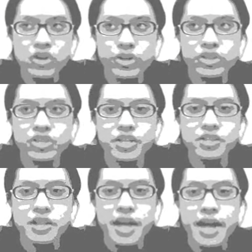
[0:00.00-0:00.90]
that I've
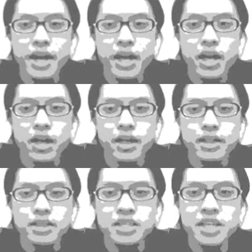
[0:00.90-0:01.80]
noticed is that
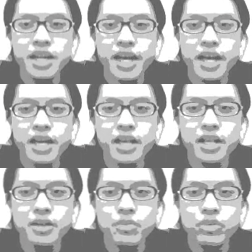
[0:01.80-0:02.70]

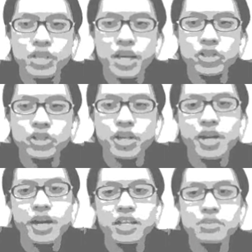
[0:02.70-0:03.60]
DNA
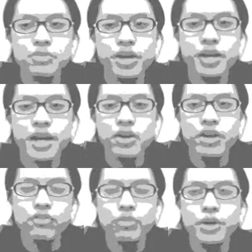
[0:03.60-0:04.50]
mutation cannot
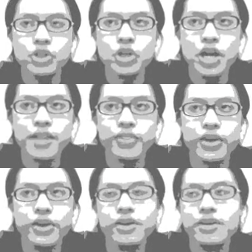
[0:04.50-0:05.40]
explain how
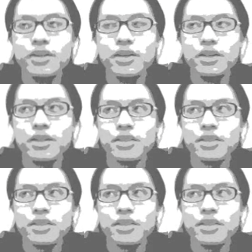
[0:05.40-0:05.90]
information got there.